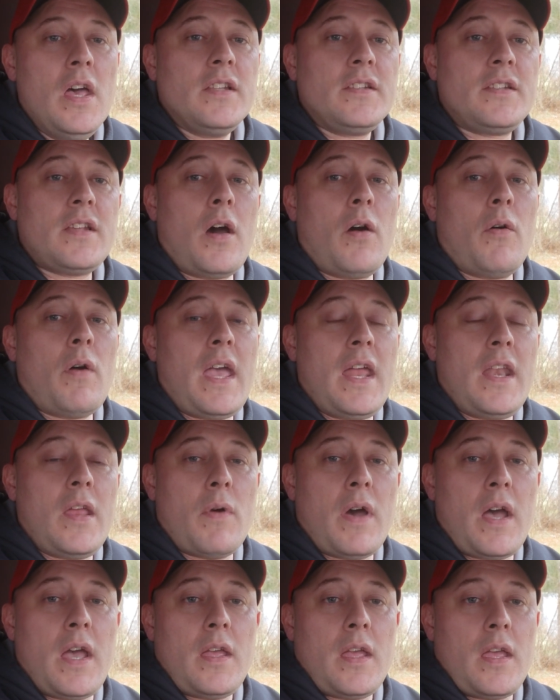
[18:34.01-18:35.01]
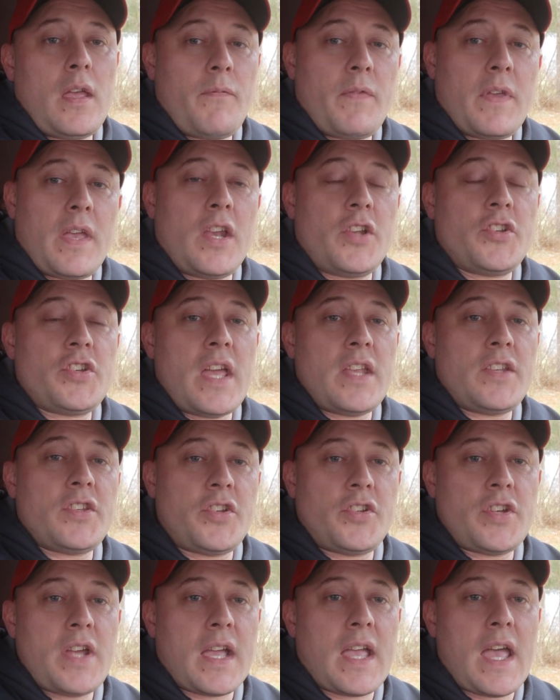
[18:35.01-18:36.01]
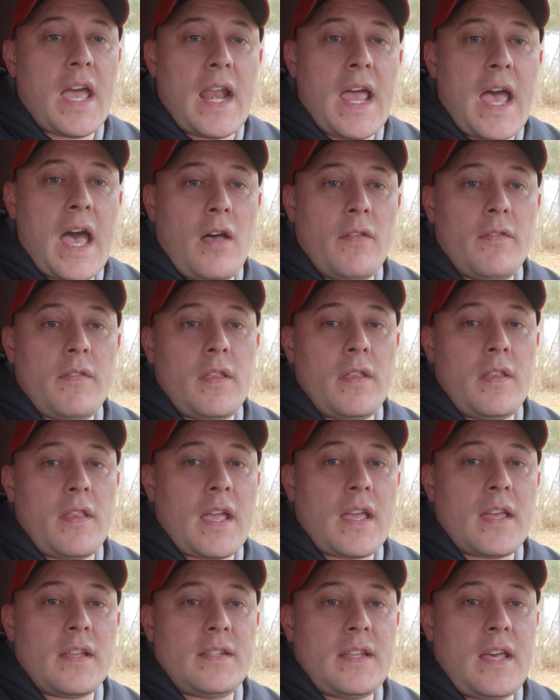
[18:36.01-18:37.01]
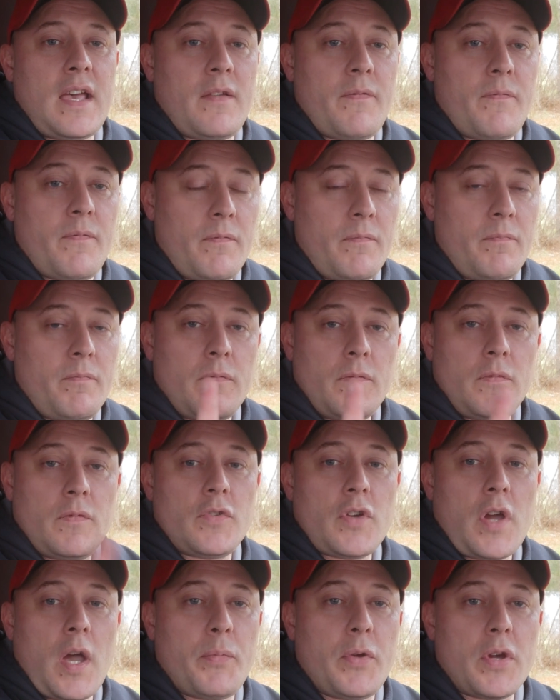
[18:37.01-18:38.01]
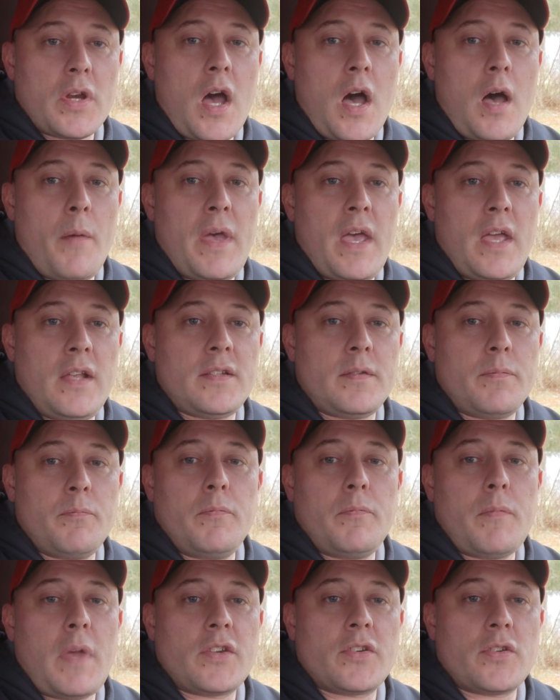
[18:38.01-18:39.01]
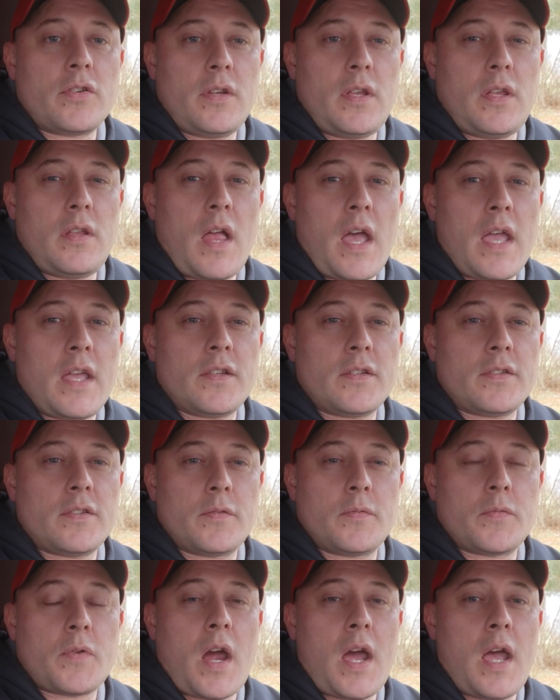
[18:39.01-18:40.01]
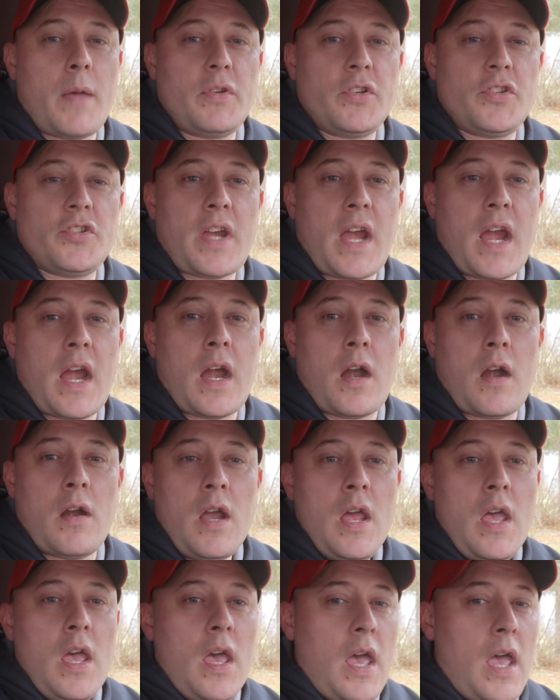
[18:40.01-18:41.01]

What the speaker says: So anyway, if you get a chance to check that out, and like I said, drop your comments. Make sure you like, subscribe, and share.